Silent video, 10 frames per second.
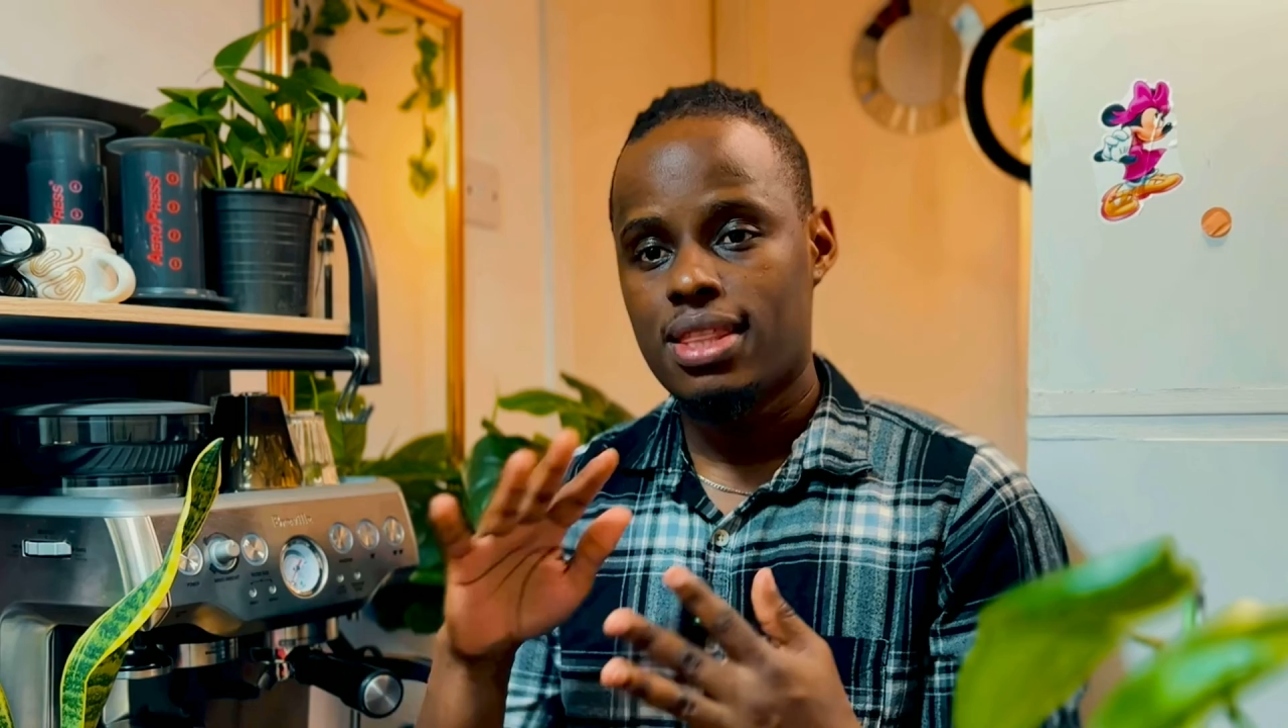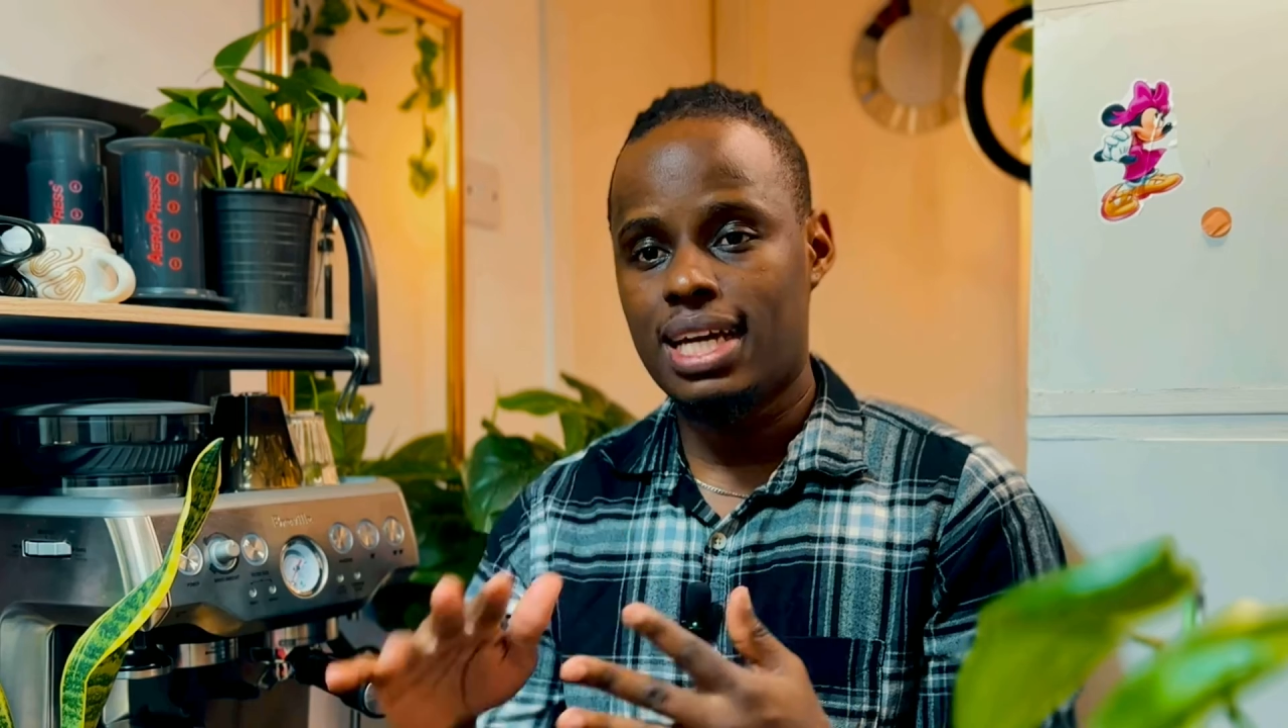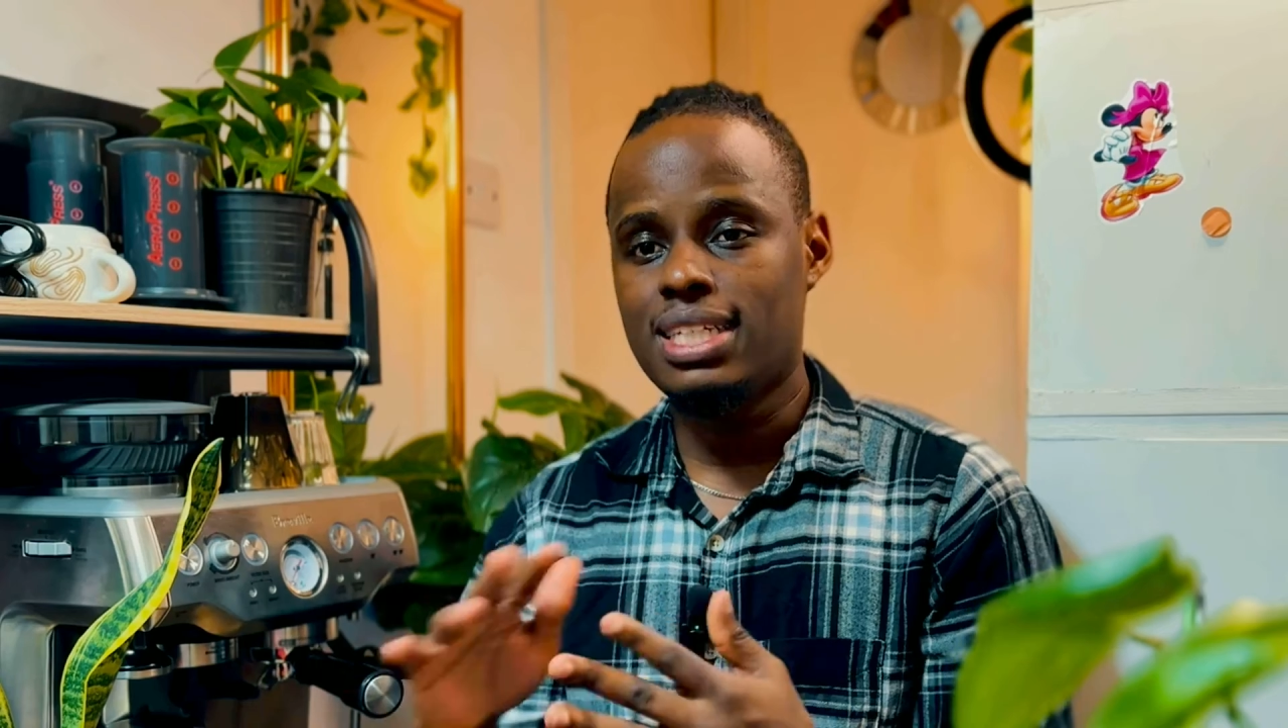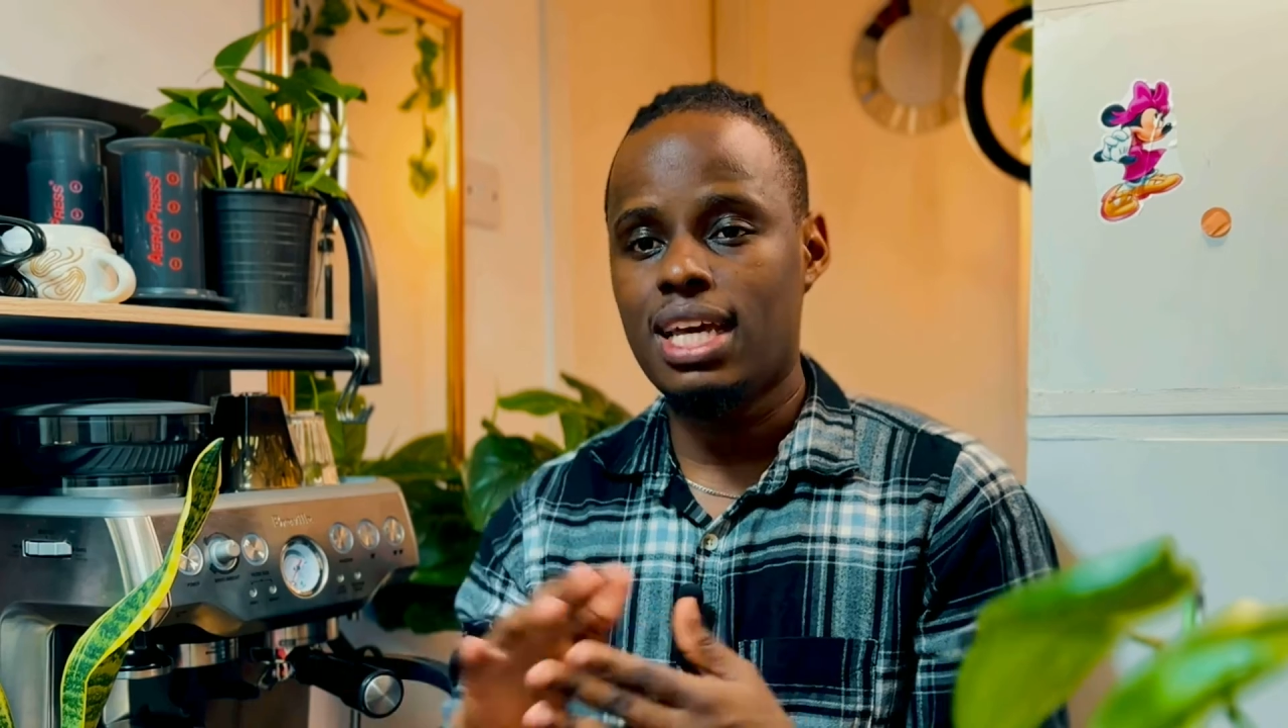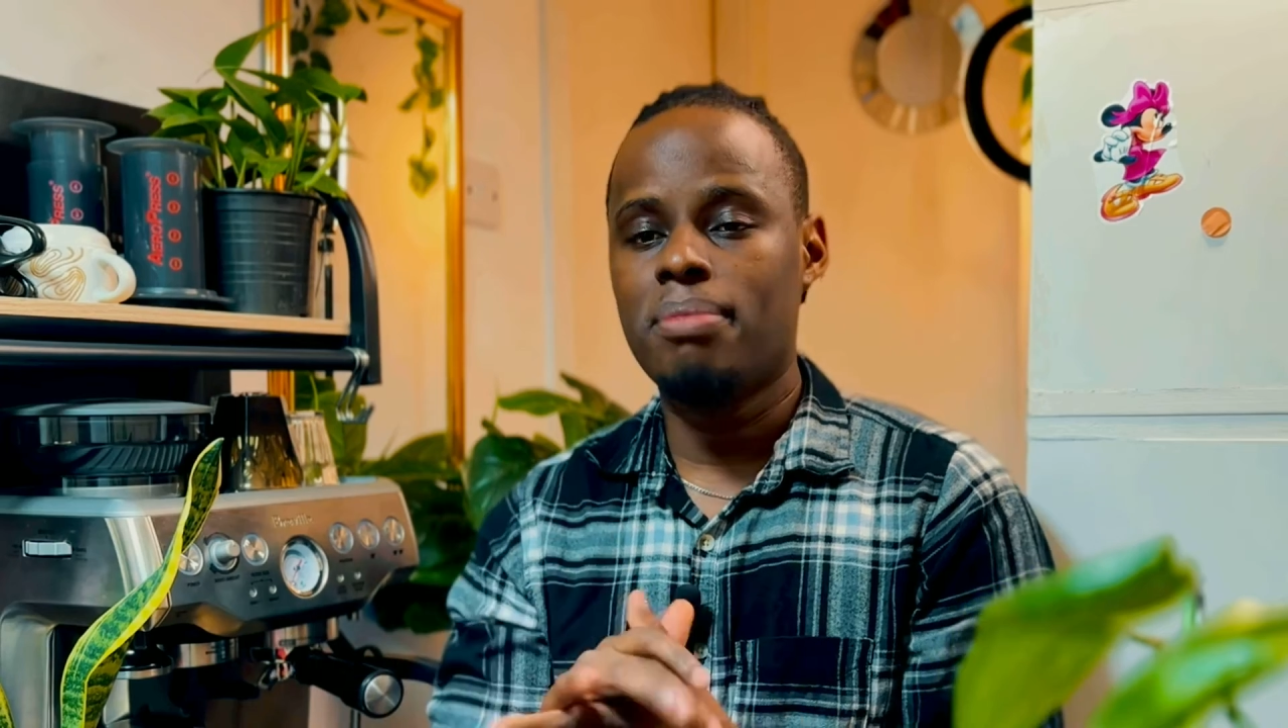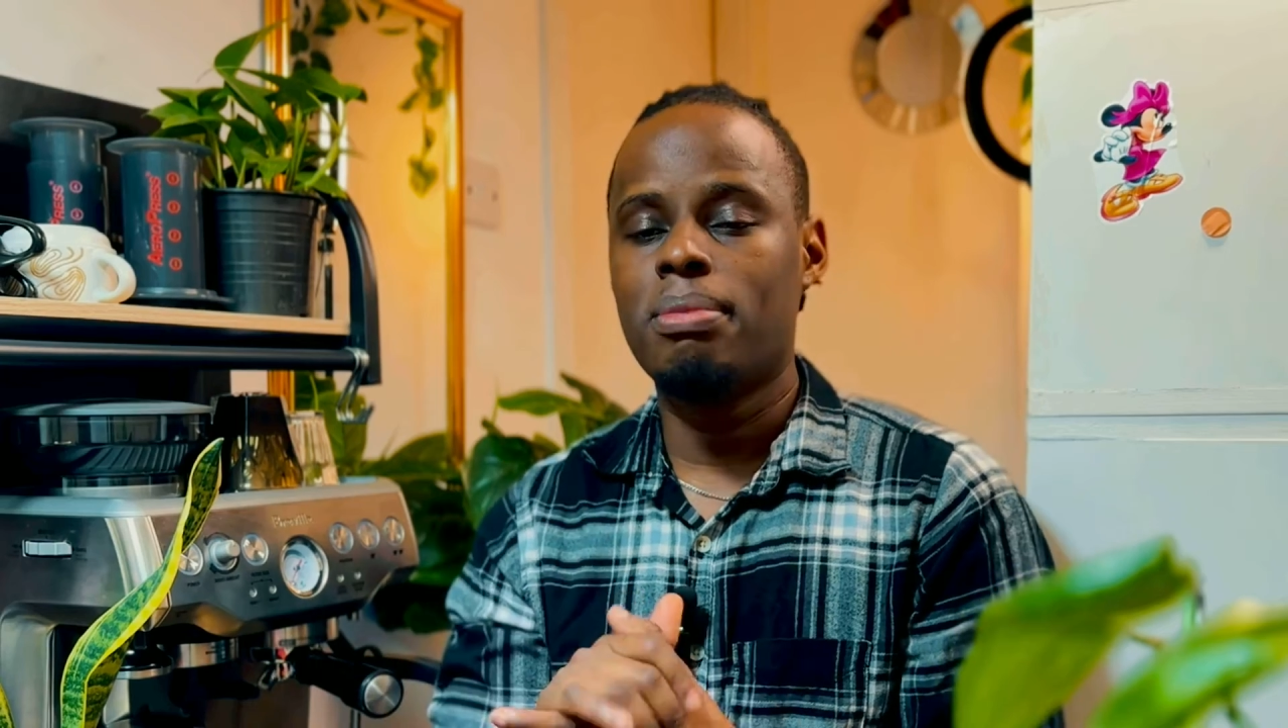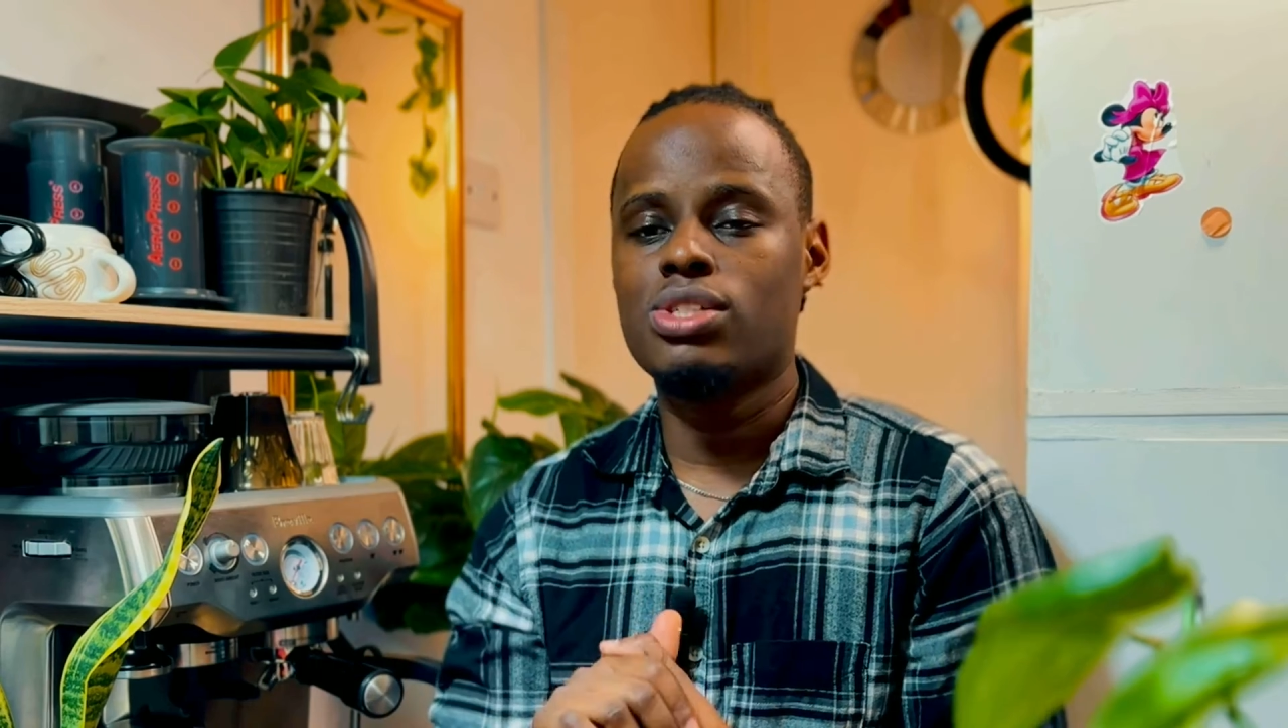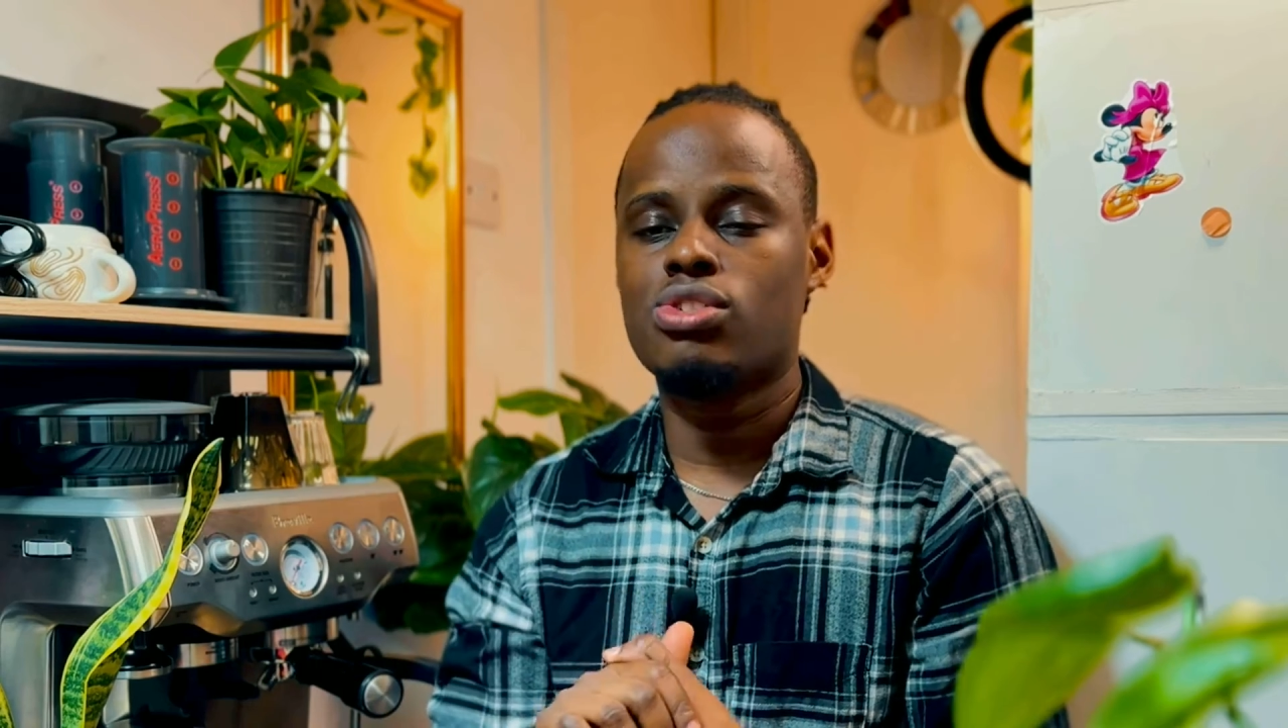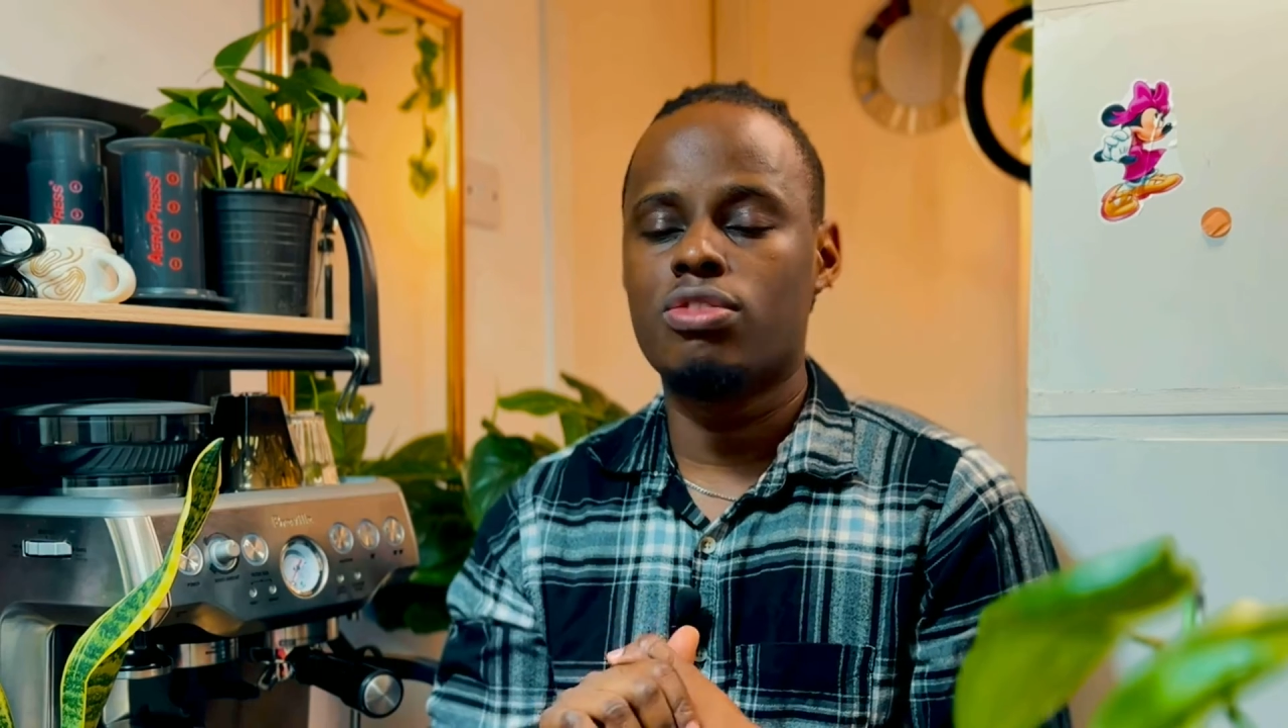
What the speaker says: 30 ml